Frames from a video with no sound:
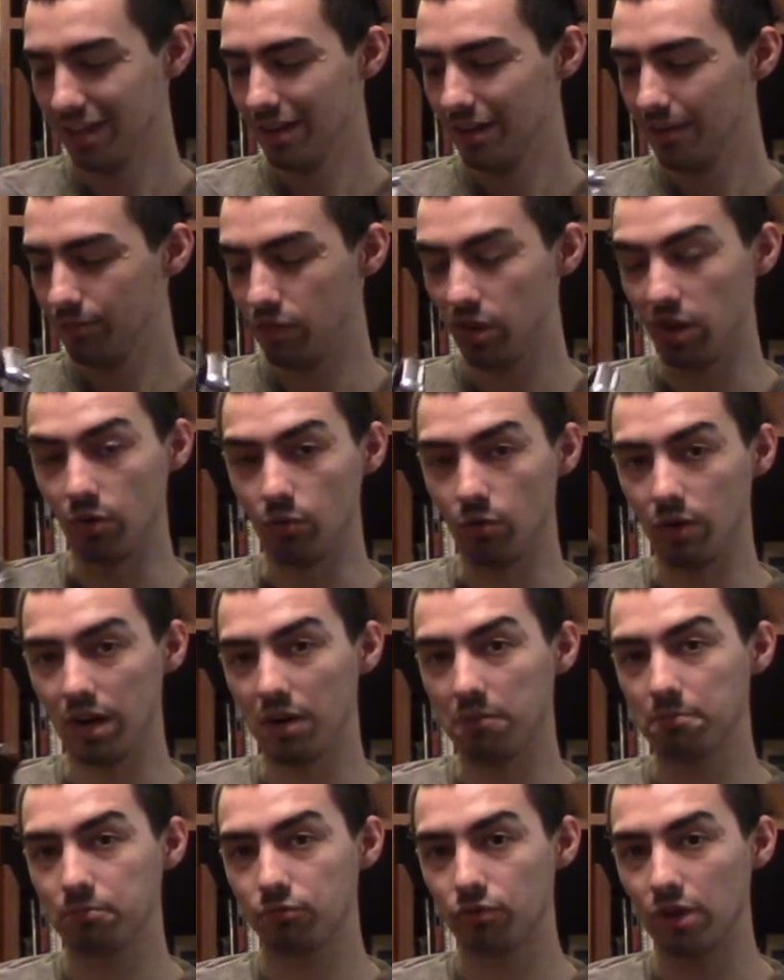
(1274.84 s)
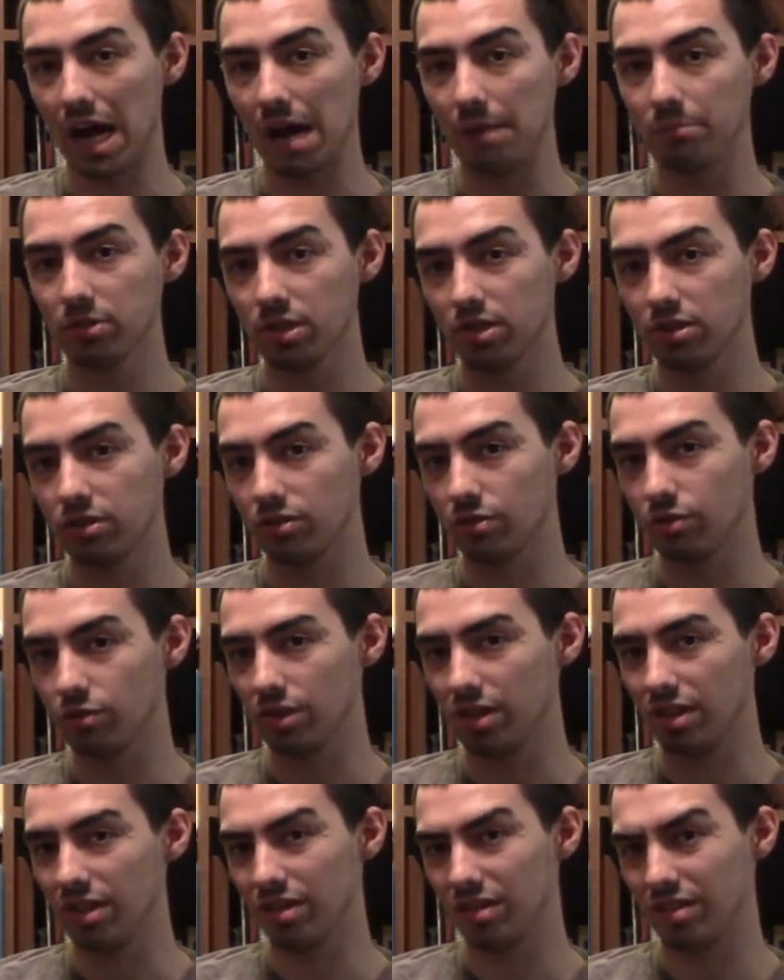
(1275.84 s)
Though, what I'll probably do
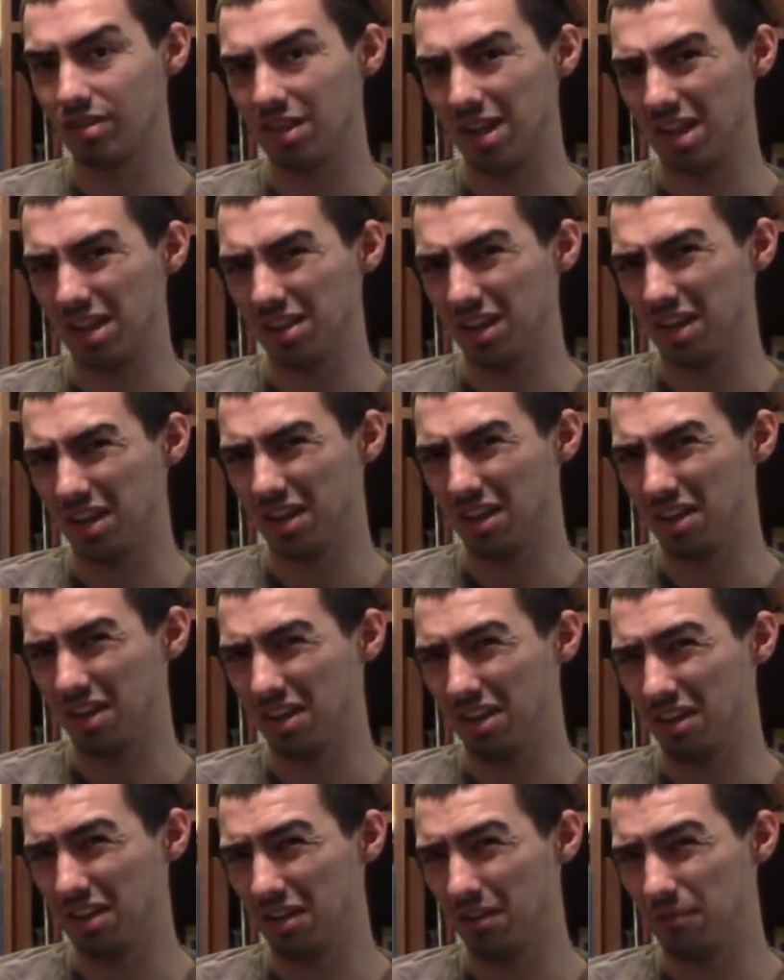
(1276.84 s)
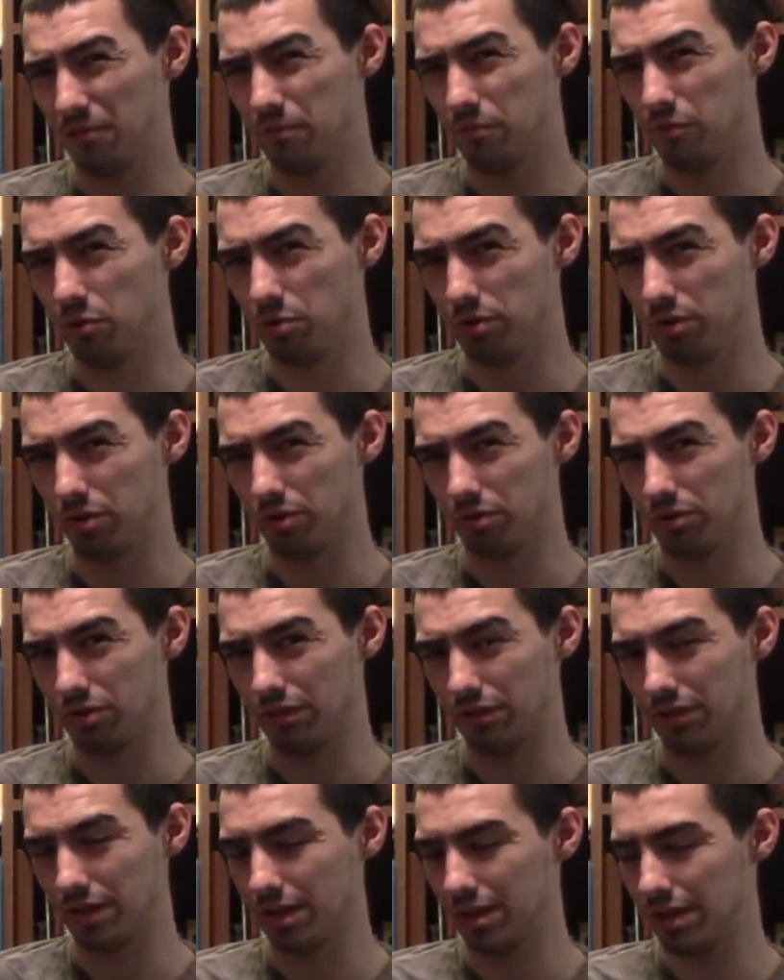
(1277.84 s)
is take, like, a fruit or
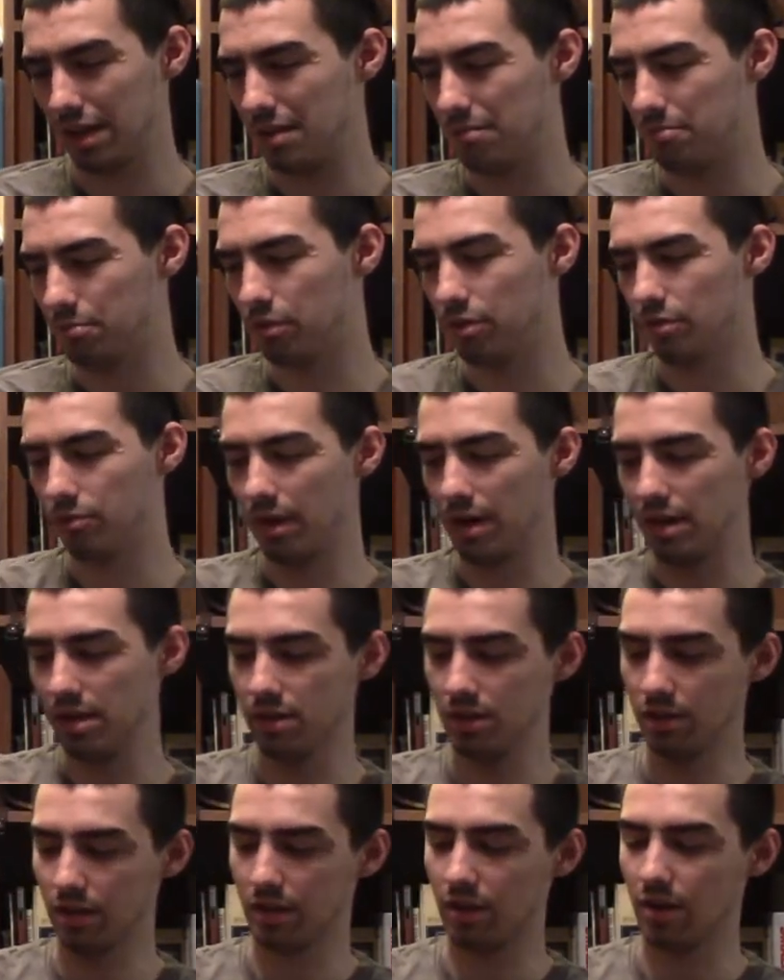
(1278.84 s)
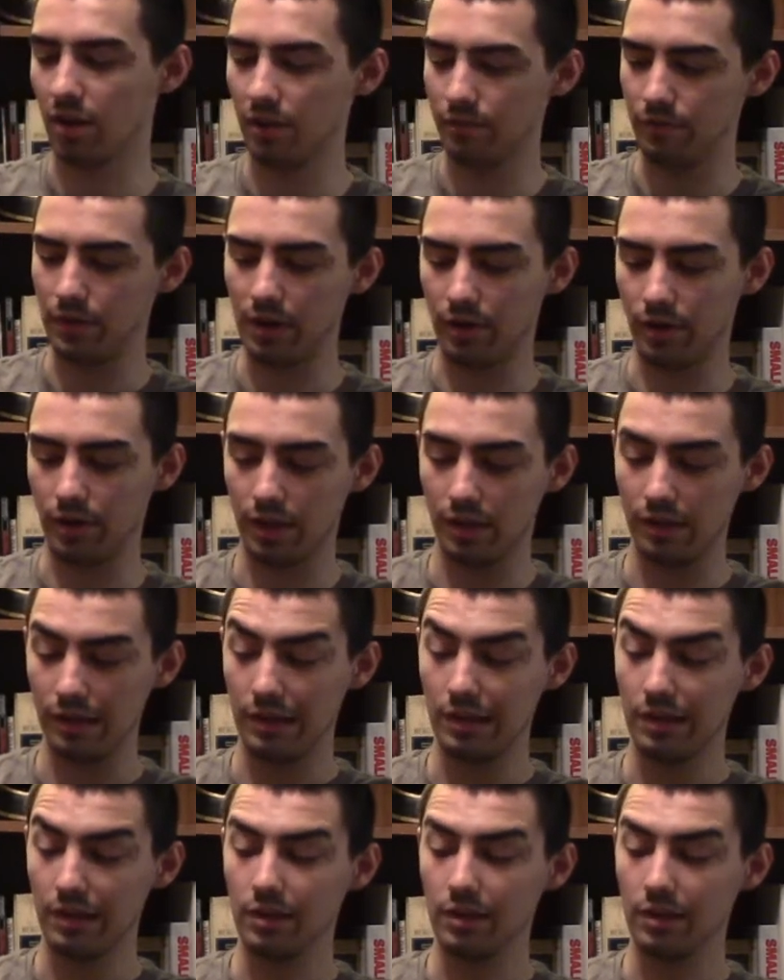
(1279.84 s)
something like that and put it right in the cuff area.